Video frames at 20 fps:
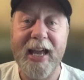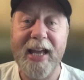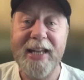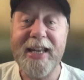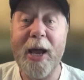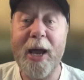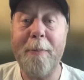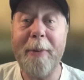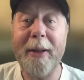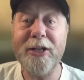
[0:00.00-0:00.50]

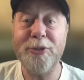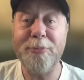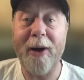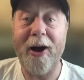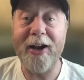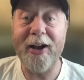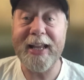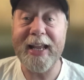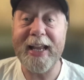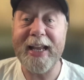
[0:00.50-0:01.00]
Now,
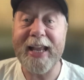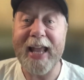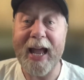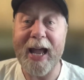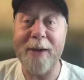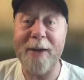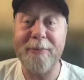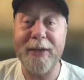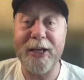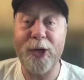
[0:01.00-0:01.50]
benchmarking
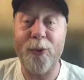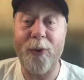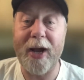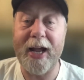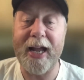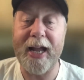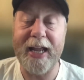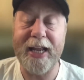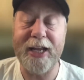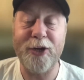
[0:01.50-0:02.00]
can be
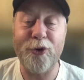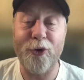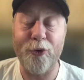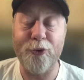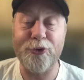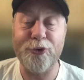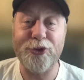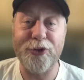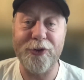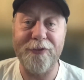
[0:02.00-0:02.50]
quite a
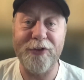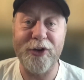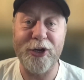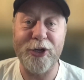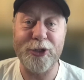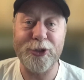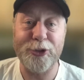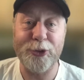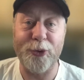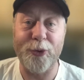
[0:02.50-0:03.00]

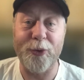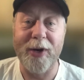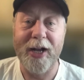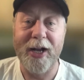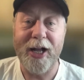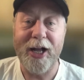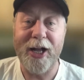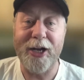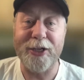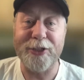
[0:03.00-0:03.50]
controversial
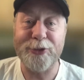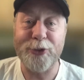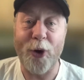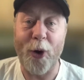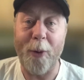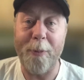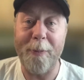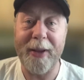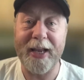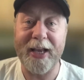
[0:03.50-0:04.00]

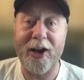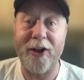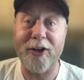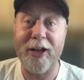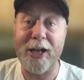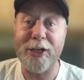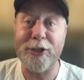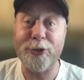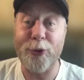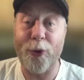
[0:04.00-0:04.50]
topic, and I'd
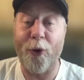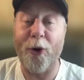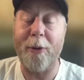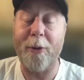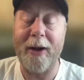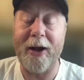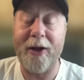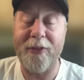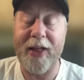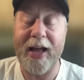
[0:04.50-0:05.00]
like to talk
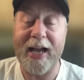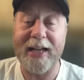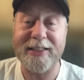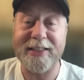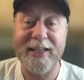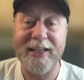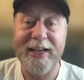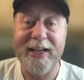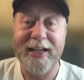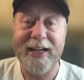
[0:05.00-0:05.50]
about that
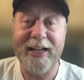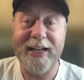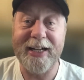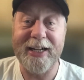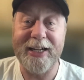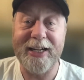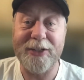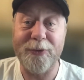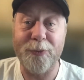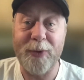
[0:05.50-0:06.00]

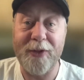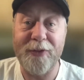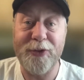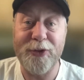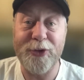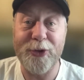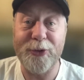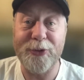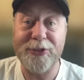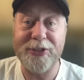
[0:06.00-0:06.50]
with
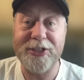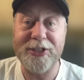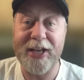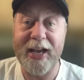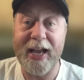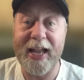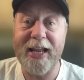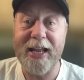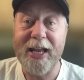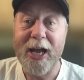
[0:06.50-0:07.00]
you
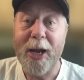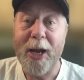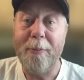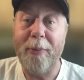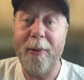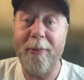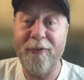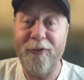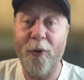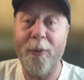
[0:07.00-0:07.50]
today.
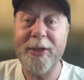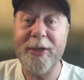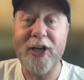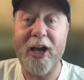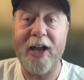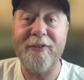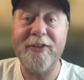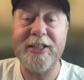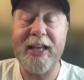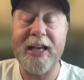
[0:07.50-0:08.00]
But before we
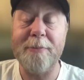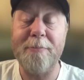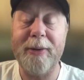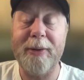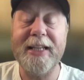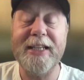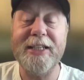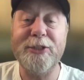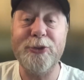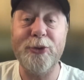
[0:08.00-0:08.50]
dive into that,
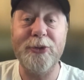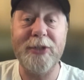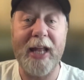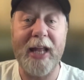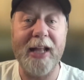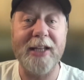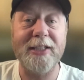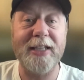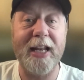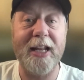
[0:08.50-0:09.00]
please do tell
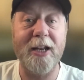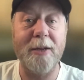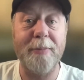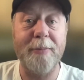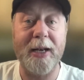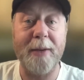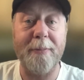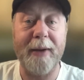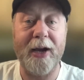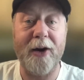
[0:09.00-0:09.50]
us a little
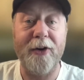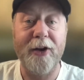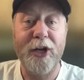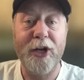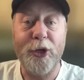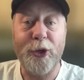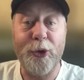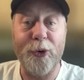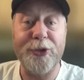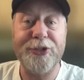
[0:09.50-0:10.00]
bit about
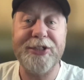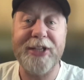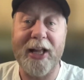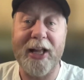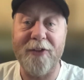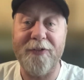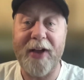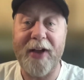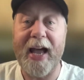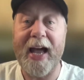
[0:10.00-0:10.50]

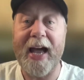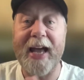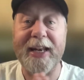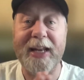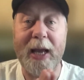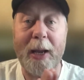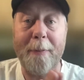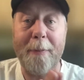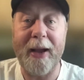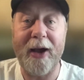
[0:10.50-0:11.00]
yourself and
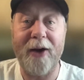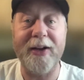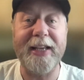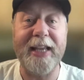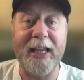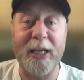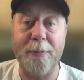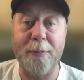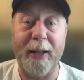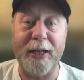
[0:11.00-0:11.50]
about
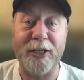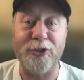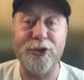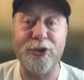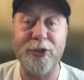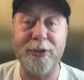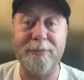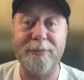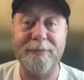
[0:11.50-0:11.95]
Geekbench.